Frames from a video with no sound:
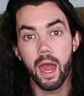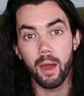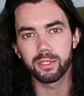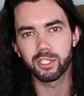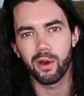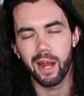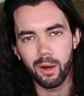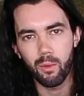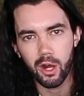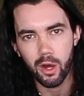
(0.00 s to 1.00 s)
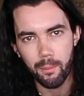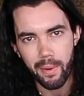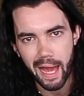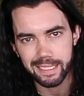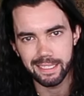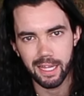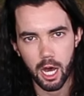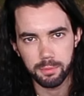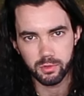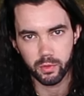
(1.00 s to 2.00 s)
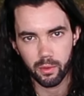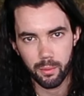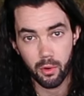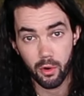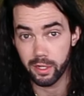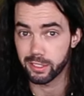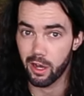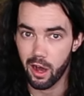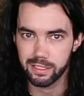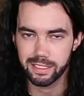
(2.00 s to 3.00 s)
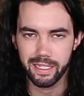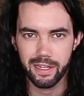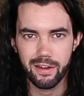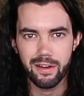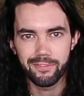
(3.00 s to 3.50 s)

Hey, what's going on? Welcome back to the Upswing Report. It's Austin here.